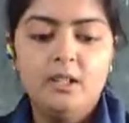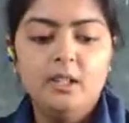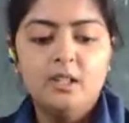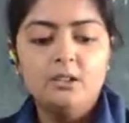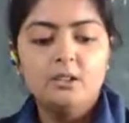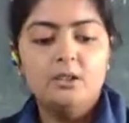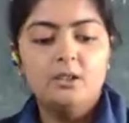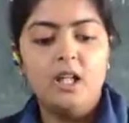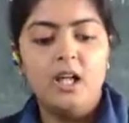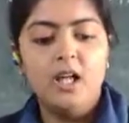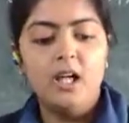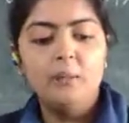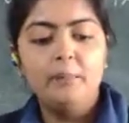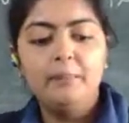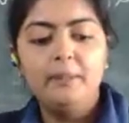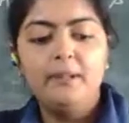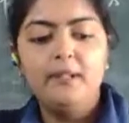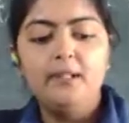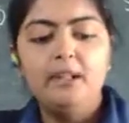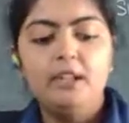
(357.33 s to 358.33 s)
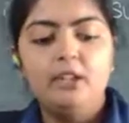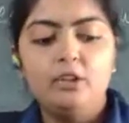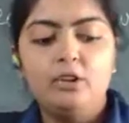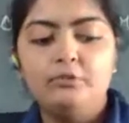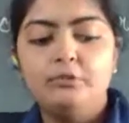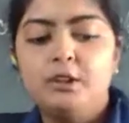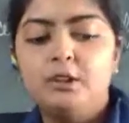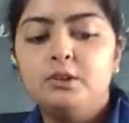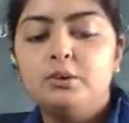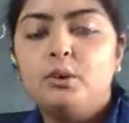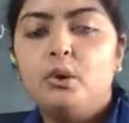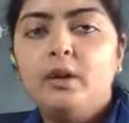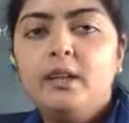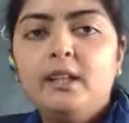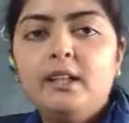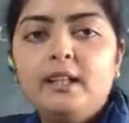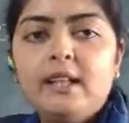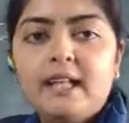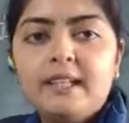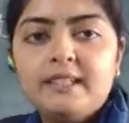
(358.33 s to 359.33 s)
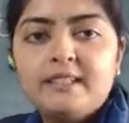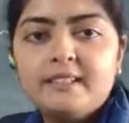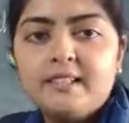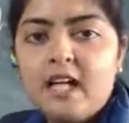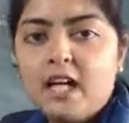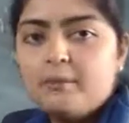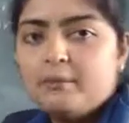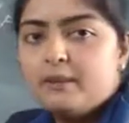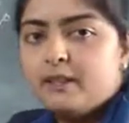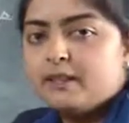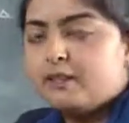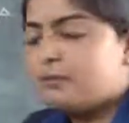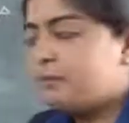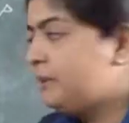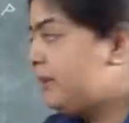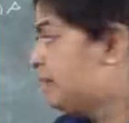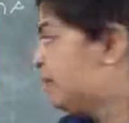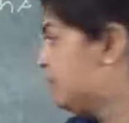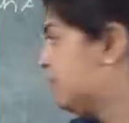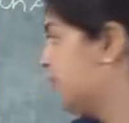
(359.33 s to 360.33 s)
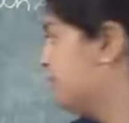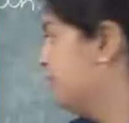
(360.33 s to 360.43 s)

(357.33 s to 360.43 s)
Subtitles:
So the upper layer of the soil gets damaged. Means